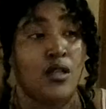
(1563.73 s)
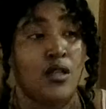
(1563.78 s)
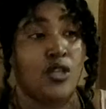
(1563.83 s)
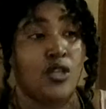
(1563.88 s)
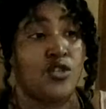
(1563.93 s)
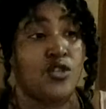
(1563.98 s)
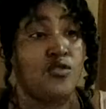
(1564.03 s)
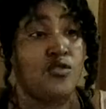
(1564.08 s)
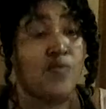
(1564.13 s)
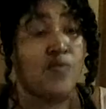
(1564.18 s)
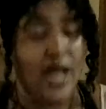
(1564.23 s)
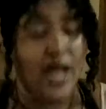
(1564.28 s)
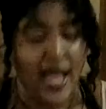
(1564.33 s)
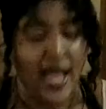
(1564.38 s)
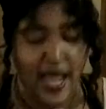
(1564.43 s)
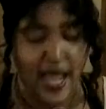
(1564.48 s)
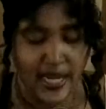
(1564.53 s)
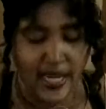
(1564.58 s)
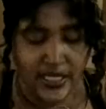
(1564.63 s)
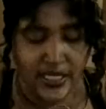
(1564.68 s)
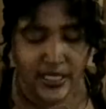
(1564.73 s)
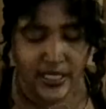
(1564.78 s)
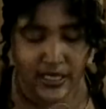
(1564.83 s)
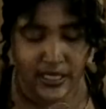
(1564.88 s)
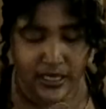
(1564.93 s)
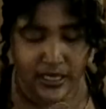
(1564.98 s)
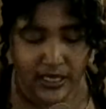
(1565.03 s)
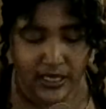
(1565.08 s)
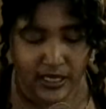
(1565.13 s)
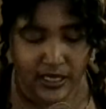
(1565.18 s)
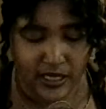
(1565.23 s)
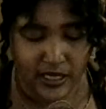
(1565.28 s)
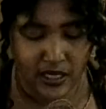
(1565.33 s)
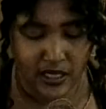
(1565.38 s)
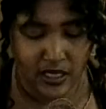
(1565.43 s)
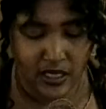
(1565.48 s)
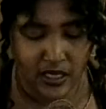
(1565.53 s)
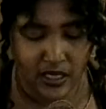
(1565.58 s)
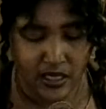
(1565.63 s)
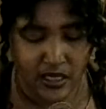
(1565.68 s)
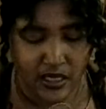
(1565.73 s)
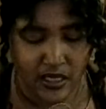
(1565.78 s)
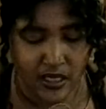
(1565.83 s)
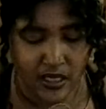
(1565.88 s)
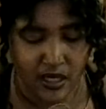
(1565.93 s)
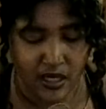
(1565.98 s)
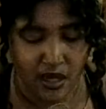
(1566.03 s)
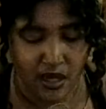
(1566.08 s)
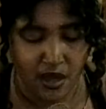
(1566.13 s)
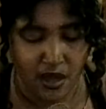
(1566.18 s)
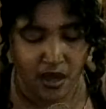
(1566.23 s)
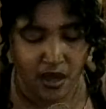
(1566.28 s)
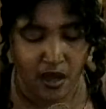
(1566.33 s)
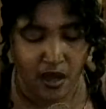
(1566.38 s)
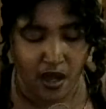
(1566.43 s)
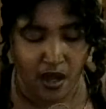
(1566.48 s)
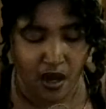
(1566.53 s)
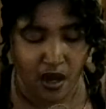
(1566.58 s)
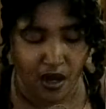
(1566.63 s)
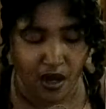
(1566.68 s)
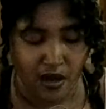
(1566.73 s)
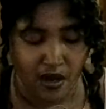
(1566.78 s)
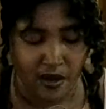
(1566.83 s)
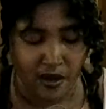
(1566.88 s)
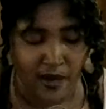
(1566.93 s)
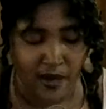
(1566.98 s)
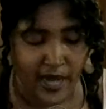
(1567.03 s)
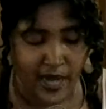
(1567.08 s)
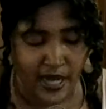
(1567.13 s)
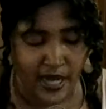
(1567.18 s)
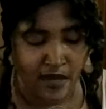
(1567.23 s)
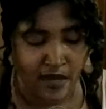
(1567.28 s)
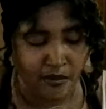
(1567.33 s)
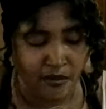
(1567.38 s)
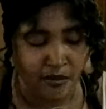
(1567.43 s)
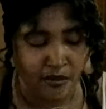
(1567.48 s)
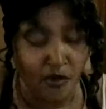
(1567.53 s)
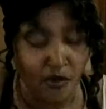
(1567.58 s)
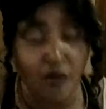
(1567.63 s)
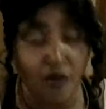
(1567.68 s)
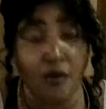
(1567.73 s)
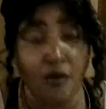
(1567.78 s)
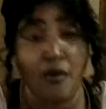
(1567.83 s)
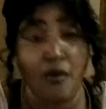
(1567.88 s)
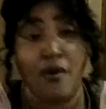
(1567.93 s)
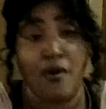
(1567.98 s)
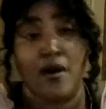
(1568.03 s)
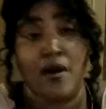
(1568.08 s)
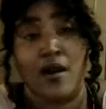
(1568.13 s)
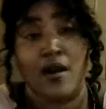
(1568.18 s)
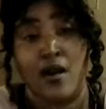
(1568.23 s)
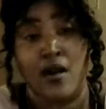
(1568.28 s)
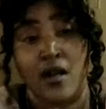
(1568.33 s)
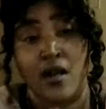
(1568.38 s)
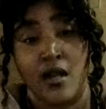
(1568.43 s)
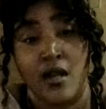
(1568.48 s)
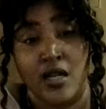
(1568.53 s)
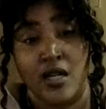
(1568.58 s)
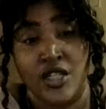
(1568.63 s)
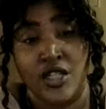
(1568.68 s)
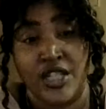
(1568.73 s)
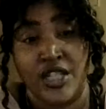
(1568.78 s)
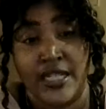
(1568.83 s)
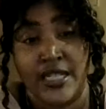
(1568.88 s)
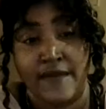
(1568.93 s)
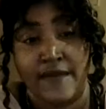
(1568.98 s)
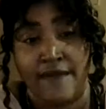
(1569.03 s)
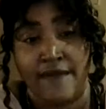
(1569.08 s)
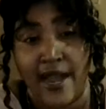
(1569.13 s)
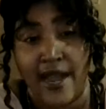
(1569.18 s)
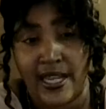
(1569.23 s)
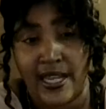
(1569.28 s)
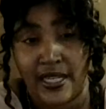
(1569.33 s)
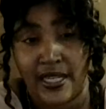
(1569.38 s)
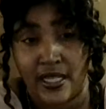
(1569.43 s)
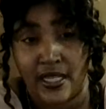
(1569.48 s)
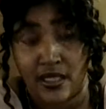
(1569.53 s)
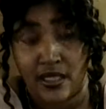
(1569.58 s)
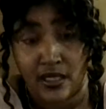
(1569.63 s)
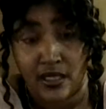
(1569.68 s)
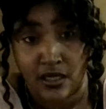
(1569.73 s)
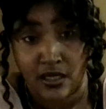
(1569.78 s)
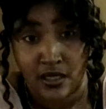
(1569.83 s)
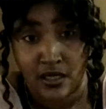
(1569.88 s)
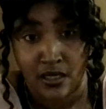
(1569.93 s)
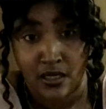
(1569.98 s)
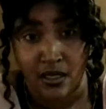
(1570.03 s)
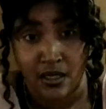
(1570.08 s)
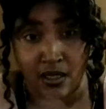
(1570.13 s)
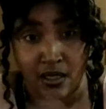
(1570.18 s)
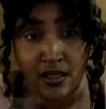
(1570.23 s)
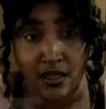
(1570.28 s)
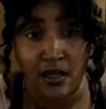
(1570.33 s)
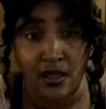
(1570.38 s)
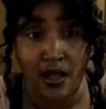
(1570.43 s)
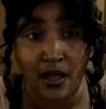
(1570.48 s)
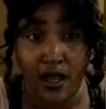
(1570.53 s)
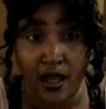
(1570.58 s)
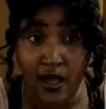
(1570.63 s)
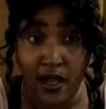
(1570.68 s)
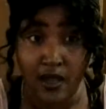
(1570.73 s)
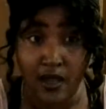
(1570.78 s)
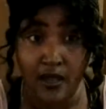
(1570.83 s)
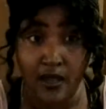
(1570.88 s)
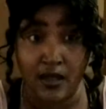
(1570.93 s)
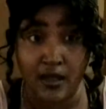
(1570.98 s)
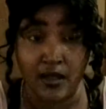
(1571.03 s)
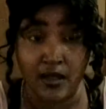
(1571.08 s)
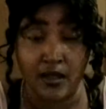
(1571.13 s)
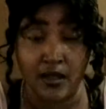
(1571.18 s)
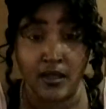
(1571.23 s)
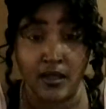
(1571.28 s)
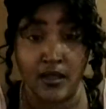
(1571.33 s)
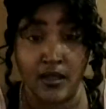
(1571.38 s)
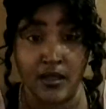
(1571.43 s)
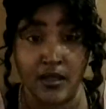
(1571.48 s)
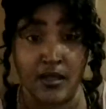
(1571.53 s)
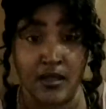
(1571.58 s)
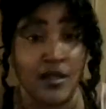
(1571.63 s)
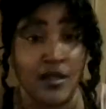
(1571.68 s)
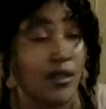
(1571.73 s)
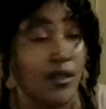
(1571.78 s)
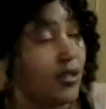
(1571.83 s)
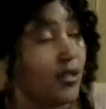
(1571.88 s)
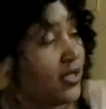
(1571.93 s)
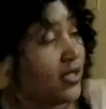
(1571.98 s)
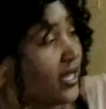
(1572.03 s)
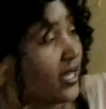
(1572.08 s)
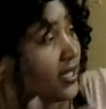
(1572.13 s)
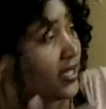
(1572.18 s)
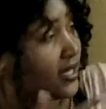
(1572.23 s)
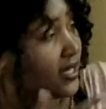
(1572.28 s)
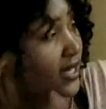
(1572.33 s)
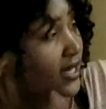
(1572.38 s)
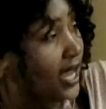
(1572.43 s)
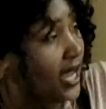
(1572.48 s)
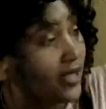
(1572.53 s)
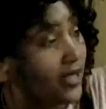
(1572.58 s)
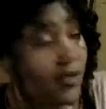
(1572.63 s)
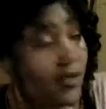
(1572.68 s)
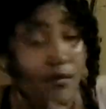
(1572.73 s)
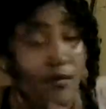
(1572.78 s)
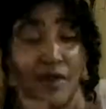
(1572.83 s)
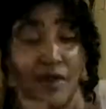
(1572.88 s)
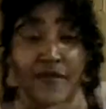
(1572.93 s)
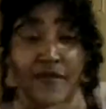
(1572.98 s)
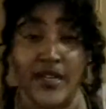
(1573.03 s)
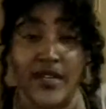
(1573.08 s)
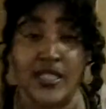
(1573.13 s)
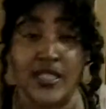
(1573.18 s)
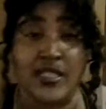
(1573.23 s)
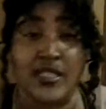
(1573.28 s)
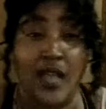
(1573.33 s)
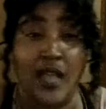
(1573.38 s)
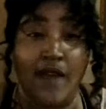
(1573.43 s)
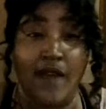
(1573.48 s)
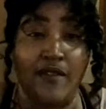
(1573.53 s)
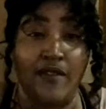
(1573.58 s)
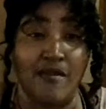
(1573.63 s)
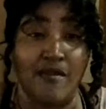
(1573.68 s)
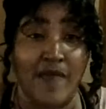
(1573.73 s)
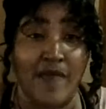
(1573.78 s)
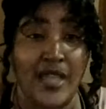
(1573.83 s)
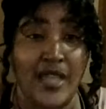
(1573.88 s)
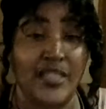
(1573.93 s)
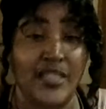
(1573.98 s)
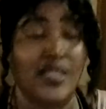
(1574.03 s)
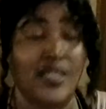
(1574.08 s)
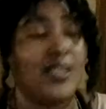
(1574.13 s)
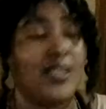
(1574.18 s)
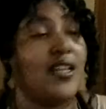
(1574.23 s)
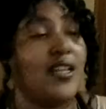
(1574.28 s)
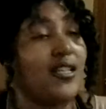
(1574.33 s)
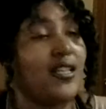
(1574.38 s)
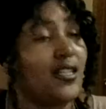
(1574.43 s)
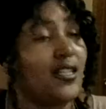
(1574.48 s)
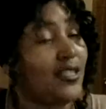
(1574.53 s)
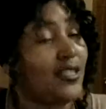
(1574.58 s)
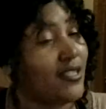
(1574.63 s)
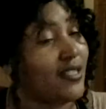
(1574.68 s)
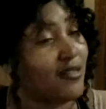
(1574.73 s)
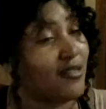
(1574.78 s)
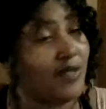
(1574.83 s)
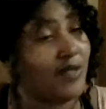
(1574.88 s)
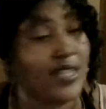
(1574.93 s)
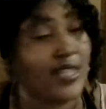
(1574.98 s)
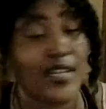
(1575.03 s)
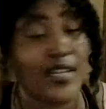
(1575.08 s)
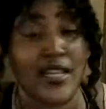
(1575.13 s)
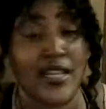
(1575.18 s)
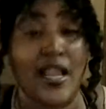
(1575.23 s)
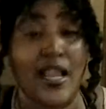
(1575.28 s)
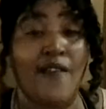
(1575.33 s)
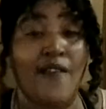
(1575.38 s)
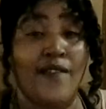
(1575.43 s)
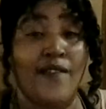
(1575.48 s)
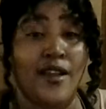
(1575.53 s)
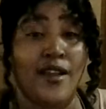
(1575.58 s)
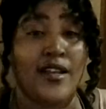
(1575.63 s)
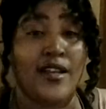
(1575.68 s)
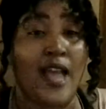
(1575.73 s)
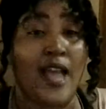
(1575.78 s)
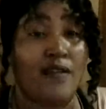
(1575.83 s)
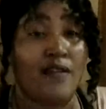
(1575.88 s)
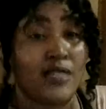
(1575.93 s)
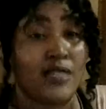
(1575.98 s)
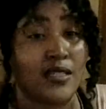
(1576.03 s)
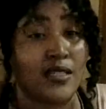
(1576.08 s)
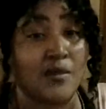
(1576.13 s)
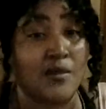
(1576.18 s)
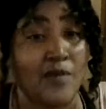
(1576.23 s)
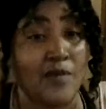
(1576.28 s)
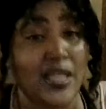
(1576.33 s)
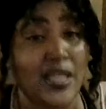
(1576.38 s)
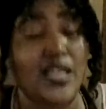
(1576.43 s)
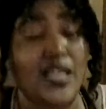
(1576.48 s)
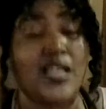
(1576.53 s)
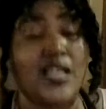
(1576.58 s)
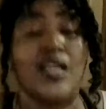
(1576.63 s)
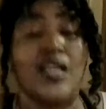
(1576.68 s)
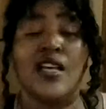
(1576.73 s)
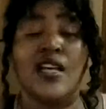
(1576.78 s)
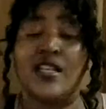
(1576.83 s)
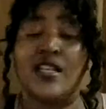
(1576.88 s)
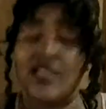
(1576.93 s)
you actually are creating more shit to fight against. Huh? Take the knocks on my fridge as confirmation. This is some shit that I figured out this week.